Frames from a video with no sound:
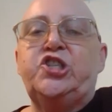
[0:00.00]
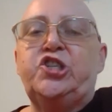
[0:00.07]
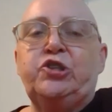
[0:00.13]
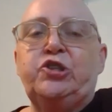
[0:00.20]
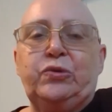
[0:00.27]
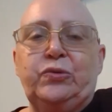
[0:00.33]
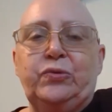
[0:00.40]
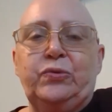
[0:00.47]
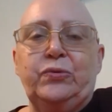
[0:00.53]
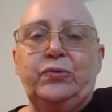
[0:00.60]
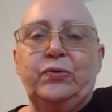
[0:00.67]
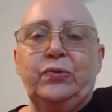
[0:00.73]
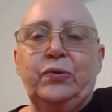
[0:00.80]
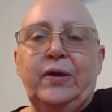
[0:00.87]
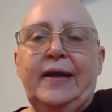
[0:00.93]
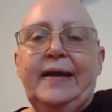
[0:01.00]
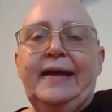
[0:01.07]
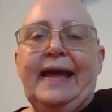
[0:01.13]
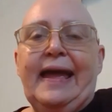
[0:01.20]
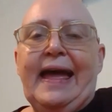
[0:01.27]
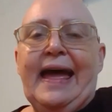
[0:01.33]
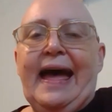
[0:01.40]
two
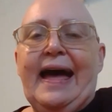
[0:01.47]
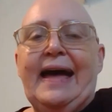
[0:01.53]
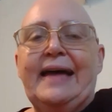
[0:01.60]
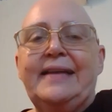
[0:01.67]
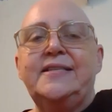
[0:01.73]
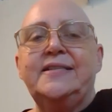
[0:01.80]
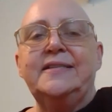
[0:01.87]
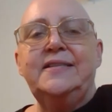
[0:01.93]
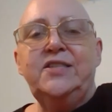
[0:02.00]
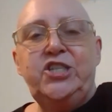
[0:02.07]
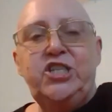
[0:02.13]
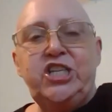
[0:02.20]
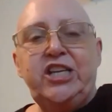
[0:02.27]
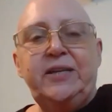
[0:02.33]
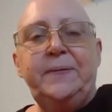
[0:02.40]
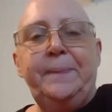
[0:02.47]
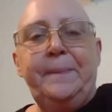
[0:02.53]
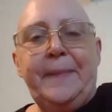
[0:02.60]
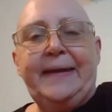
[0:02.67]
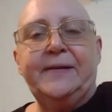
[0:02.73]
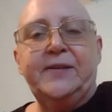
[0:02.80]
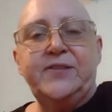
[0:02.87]
at
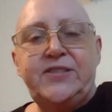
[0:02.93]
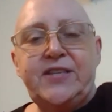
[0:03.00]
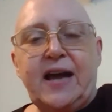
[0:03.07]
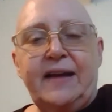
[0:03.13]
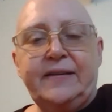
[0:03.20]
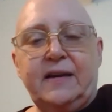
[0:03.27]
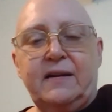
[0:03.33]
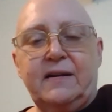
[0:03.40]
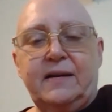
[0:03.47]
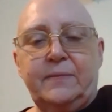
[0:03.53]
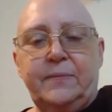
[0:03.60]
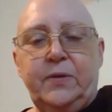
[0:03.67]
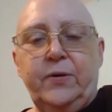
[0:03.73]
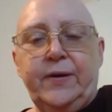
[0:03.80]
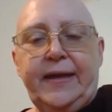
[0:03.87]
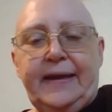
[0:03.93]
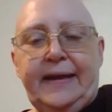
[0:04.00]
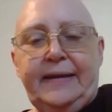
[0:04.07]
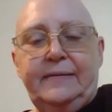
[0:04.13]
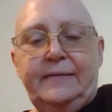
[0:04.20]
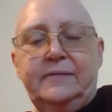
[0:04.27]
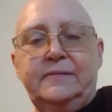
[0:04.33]
gmail dot com,
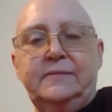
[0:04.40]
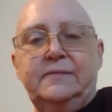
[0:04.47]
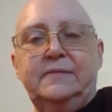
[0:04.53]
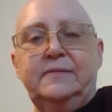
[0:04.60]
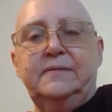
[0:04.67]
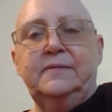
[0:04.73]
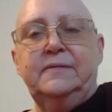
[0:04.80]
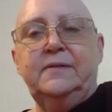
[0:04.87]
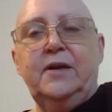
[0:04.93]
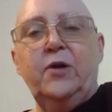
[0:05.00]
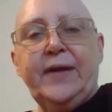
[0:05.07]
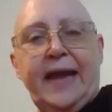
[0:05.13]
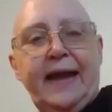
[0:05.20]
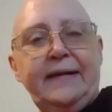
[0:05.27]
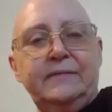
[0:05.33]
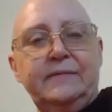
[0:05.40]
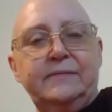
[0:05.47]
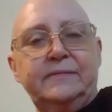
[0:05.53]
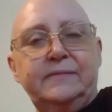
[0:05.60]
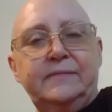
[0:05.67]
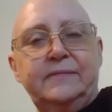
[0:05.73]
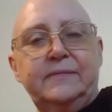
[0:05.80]
okay? Okay?
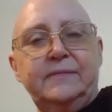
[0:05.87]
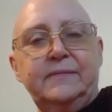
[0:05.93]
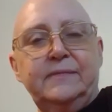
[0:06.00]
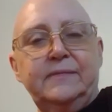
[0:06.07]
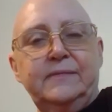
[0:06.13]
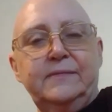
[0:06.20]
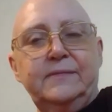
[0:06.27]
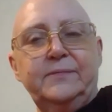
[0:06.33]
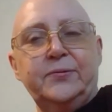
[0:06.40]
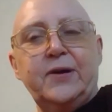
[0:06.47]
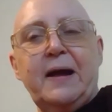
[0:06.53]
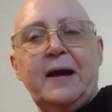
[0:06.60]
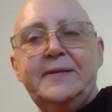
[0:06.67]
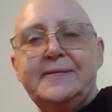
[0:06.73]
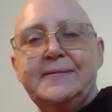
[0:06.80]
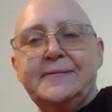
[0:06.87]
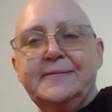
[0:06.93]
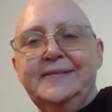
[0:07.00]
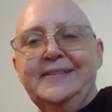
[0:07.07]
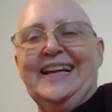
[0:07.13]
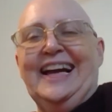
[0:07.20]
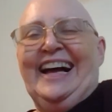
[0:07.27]
Promise?
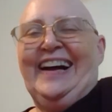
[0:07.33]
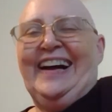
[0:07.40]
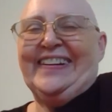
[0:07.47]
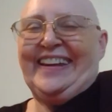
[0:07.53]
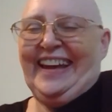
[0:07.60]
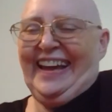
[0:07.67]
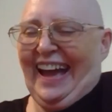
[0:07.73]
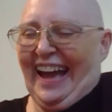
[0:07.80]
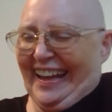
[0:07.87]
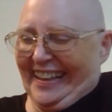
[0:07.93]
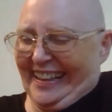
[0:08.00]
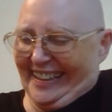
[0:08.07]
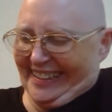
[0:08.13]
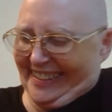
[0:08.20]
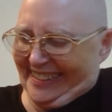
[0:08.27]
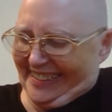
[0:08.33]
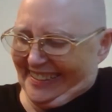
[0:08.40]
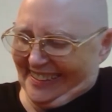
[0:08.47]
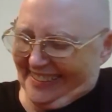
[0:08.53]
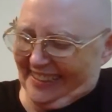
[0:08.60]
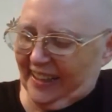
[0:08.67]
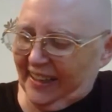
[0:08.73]
Okay.
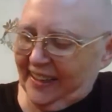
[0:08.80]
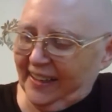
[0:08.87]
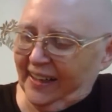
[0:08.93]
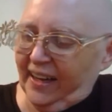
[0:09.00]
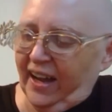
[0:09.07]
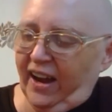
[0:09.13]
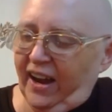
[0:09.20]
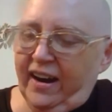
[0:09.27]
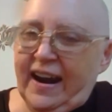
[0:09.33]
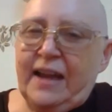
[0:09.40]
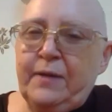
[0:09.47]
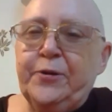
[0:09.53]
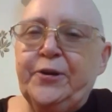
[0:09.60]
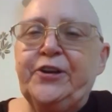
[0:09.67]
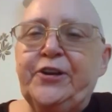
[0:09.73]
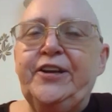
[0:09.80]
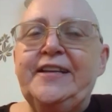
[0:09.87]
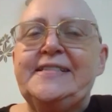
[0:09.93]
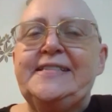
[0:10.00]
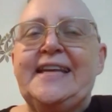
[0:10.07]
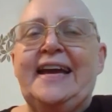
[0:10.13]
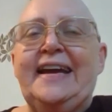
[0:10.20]
All right, we're
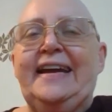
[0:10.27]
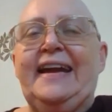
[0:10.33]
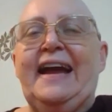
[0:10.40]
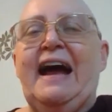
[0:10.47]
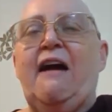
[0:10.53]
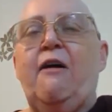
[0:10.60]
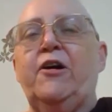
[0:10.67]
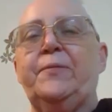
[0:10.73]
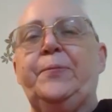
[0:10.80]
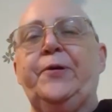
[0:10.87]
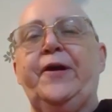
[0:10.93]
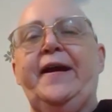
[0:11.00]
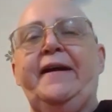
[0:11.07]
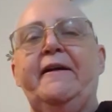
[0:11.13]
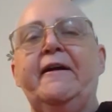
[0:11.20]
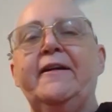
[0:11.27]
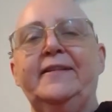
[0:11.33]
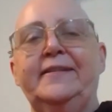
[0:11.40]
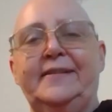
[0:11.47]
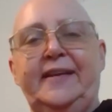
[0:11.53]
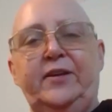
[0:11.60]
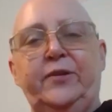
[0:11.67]
gonna say our prayer.
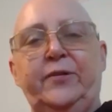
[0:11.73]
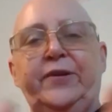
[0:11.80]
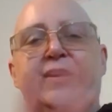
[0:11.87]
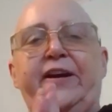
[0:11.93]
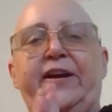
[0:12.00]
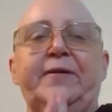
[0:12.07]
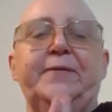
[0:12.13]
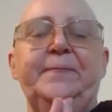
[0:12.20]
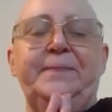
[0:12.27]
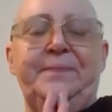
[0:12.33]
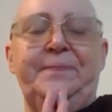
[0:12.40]
Here we go.